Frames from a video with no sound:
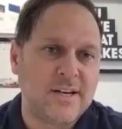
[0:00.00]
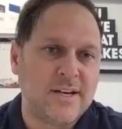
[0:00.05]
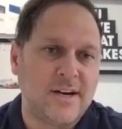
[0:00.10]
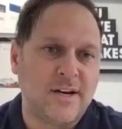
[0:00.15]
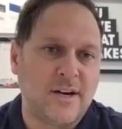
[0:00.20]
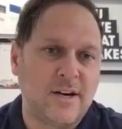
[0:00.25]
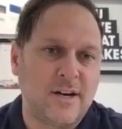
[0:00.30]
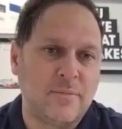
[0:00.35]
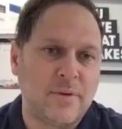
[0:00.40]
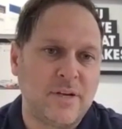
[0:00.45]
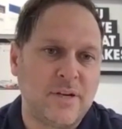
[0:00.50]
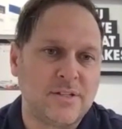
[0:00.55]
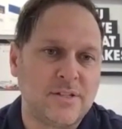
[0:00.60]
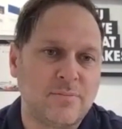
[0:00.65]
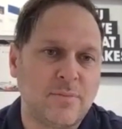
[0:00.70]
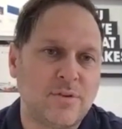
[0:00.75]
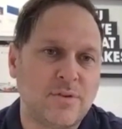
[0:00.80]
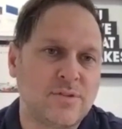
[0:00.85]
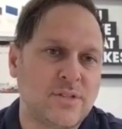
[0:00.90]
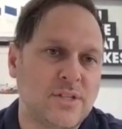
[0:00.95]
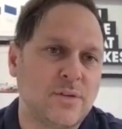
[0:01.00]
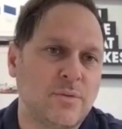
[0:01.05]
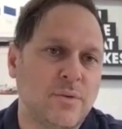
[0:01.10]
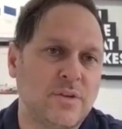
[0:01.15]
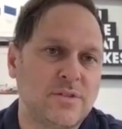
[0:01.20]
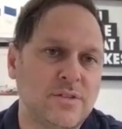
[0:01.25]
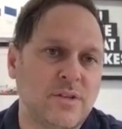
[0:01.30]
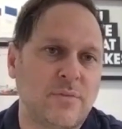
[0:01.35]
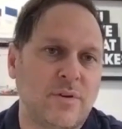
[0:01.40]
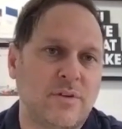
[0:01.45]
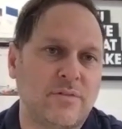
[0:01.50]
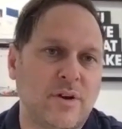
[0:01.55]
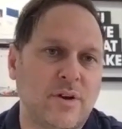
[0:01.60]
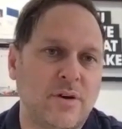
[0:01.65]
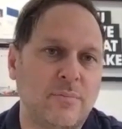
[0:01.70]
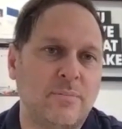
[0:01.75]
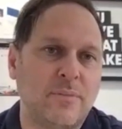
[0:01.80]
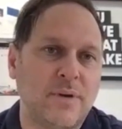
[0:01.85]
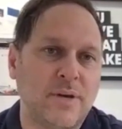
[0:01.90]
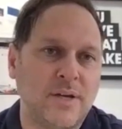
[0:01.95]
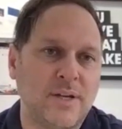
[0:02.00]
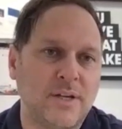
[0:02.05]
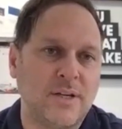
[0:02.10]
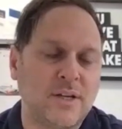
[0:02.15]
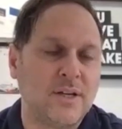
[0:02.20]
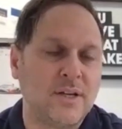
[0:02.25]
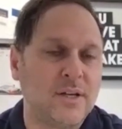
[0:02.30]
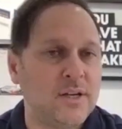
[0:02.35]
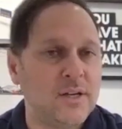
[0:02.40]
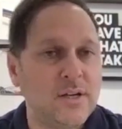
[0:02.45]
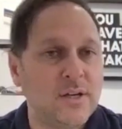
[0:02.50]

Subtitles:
And it's mostly with some of our big